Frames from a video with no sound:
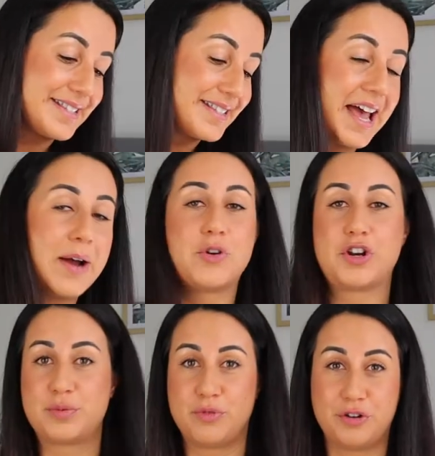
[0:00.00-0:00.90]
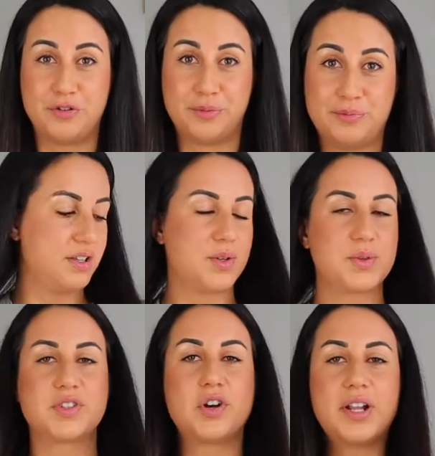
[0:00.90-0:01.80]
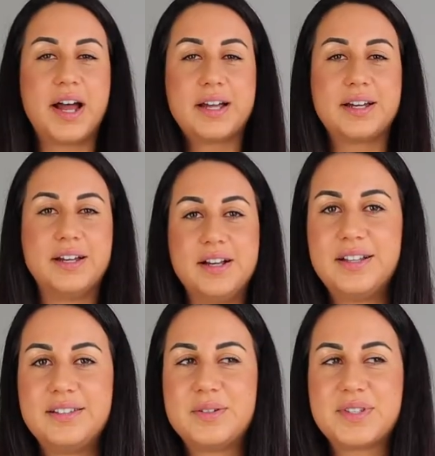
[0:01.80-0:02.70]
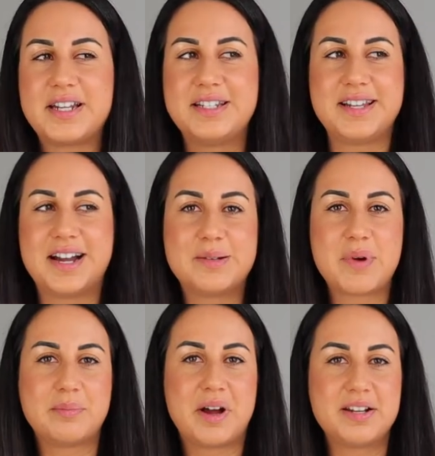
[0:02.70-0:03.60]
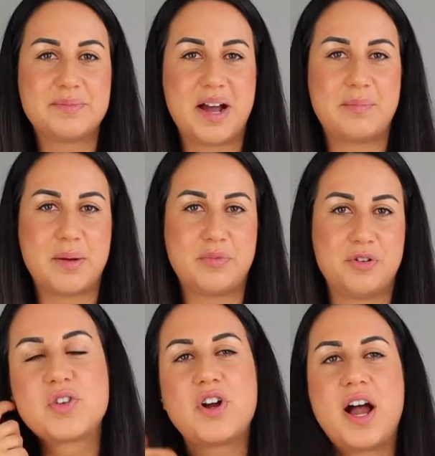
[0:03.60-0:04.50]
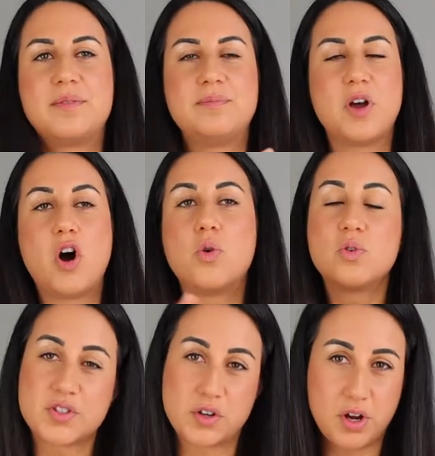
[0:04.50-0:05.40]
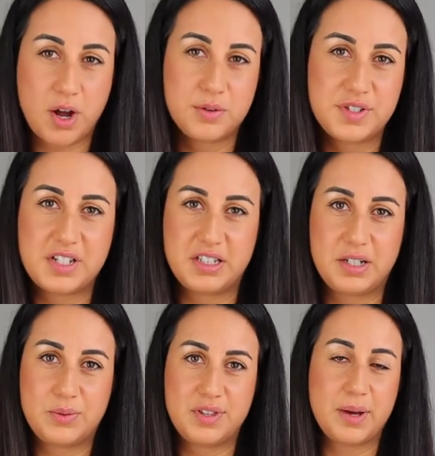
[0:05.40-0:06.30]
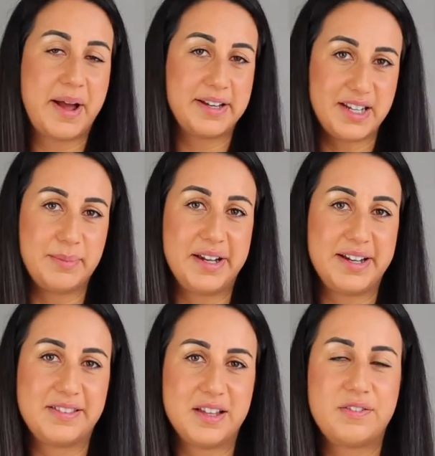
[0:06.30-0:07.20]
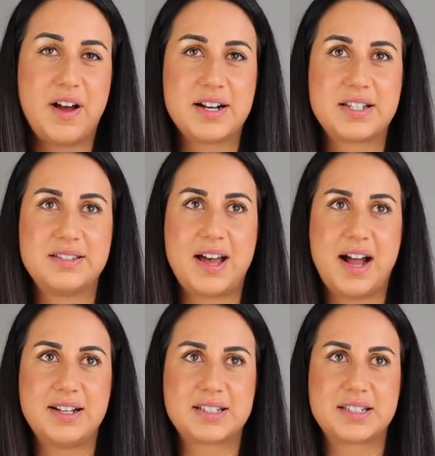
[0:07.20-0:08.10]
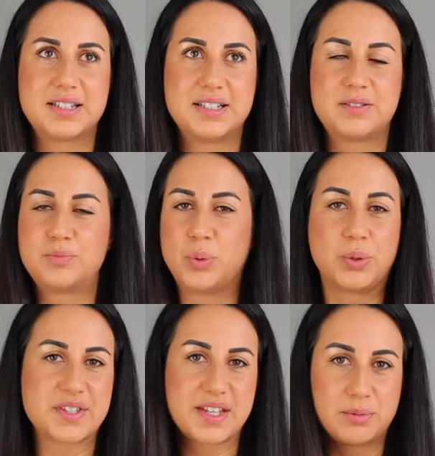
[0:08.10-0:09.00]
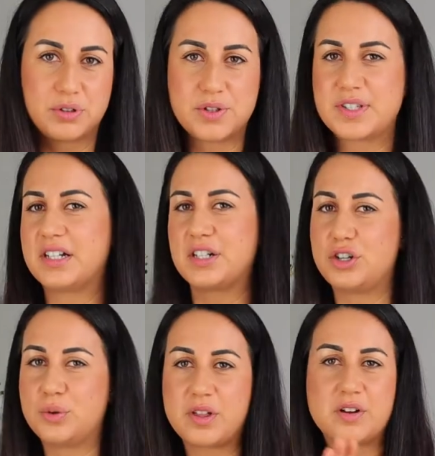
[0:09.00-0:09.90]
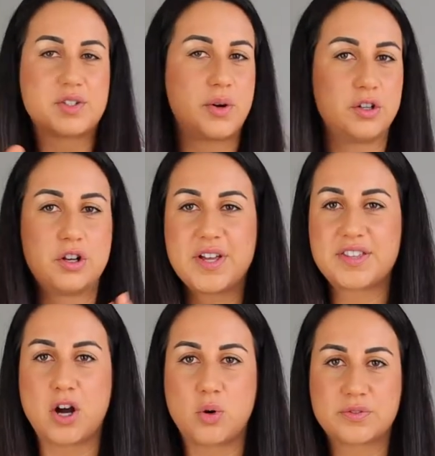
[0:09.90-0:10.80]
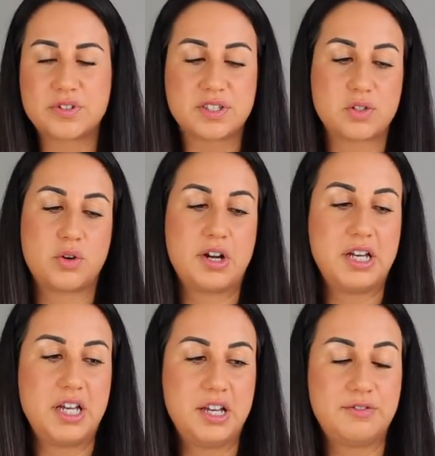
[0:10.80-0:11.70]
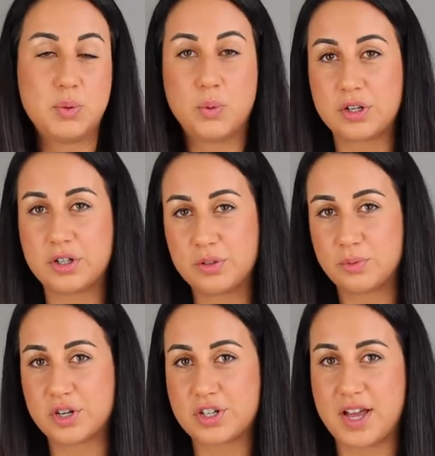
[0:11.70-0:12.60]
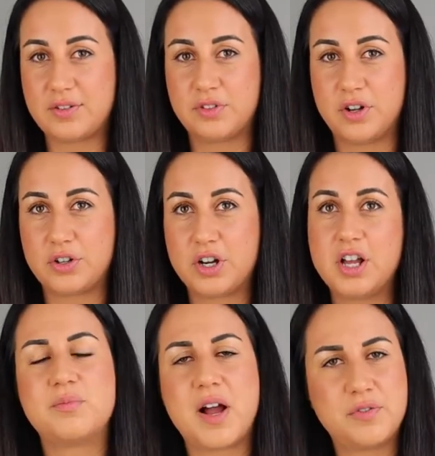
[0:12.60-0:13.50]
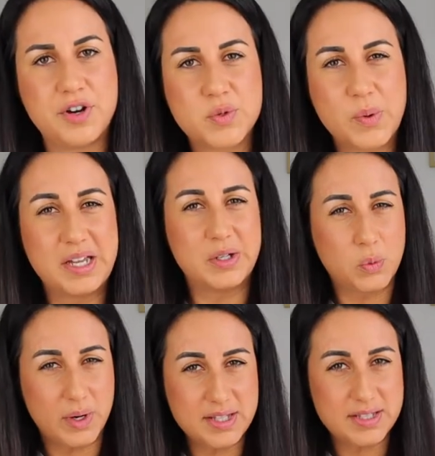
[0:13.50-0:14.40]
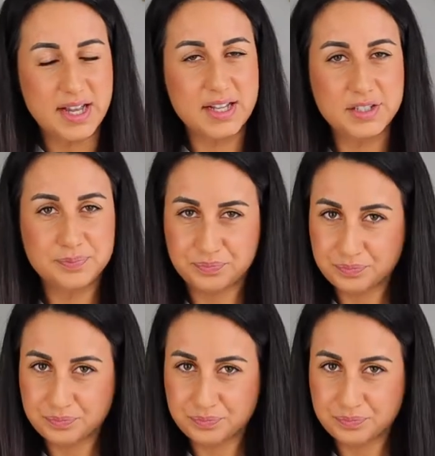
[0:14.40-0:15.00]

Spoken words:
set wanting to move. So it was not like there was any doubt in my mind about my move. So I was dealing with a pandemic and the fact that borders kept closing. I didn't know whether I was going or not. That's a whole different story. If you want to watch that vlog, my first week in Queensland,